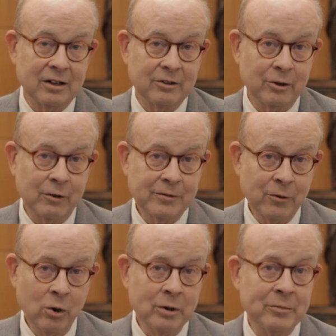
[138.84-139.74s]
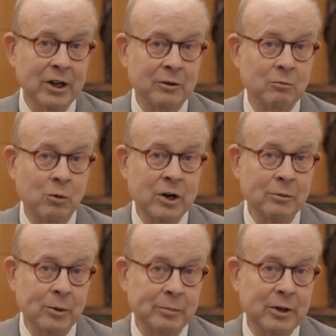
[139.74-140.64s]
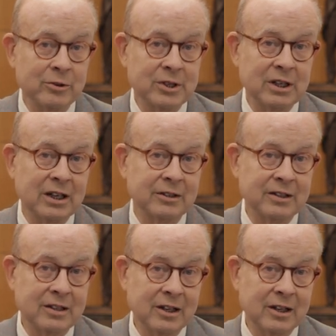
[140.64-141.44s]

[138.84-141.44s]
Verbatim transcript: The reform that we're proposing at the